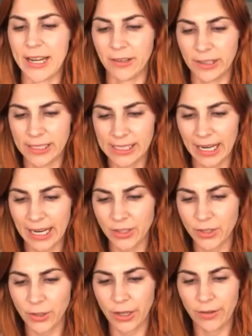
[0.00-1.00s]
on a
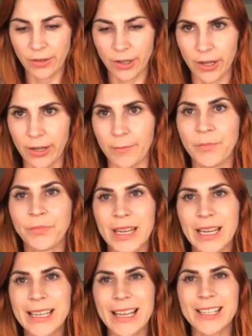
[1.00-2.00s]
stage, or if you're
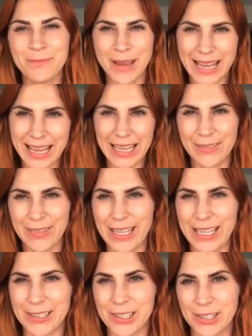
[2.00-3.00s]
making a
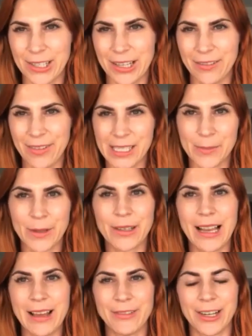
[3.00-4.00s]
video or doing a Facebook
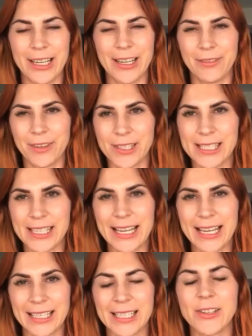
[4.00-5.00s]
Live or any of those
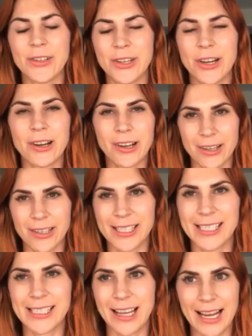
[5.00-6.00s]
things, you're not going
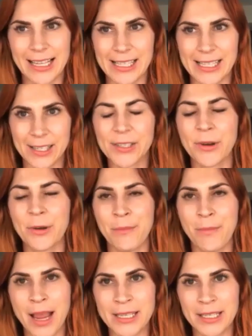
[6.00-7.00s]
to die. And so it's
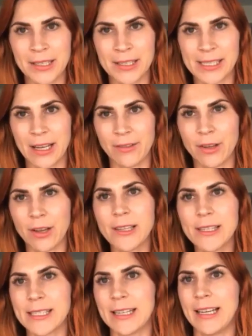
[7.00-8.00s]
reminding yourself
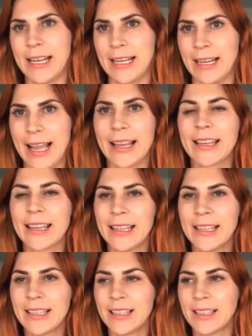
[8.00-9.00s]
constantly, like,
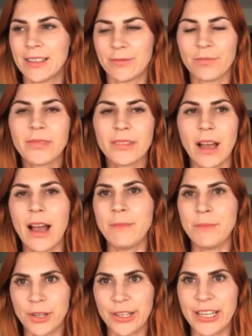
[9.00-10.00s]
I'm
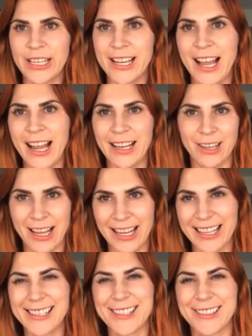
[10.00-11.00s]
not going to die. I
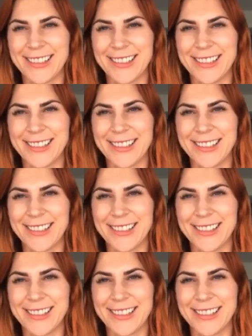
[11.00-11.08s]
can do